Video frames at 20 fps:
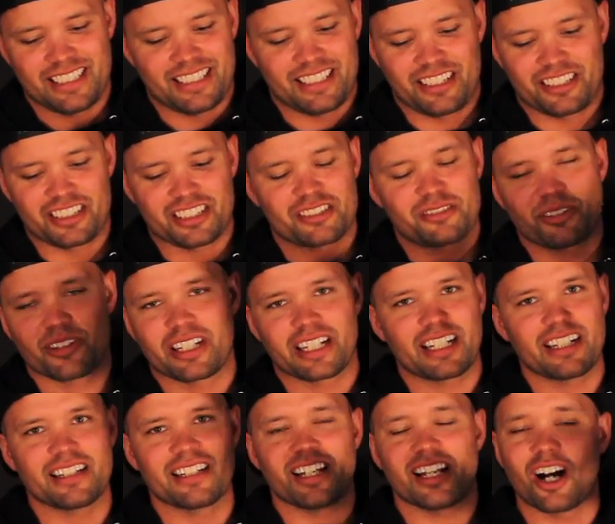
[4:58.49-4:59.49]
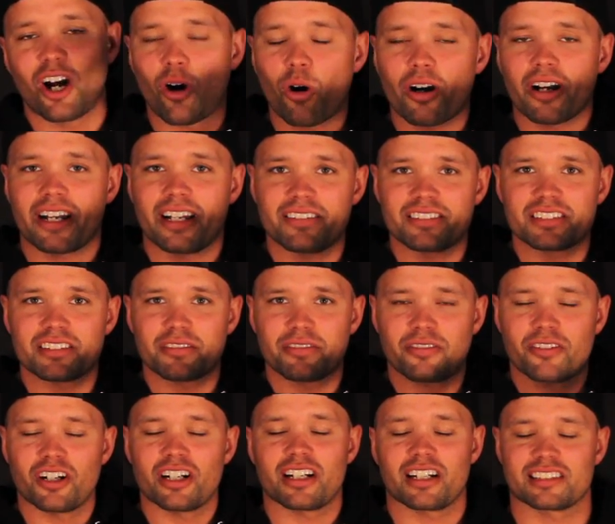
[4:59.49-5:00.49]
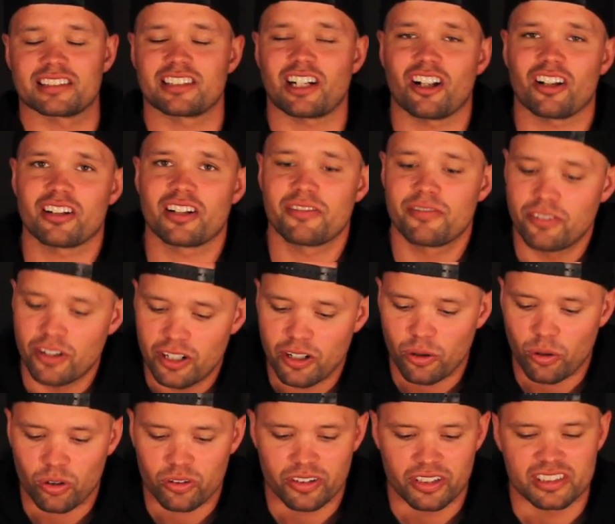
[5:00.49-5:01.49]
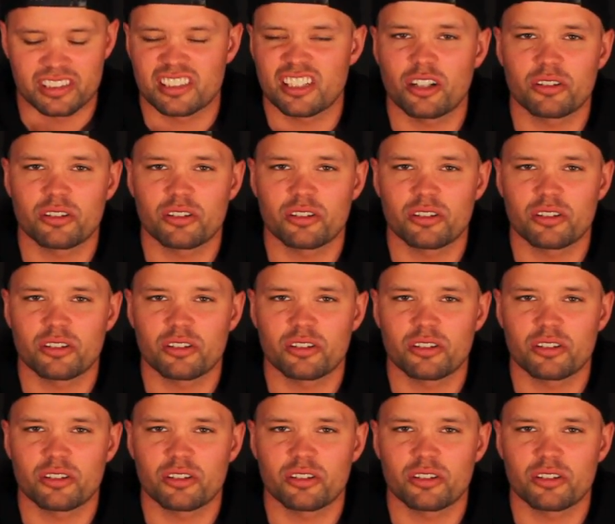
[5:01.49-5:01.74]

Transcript: They're just really good. That gives your foot a solid foothold. There's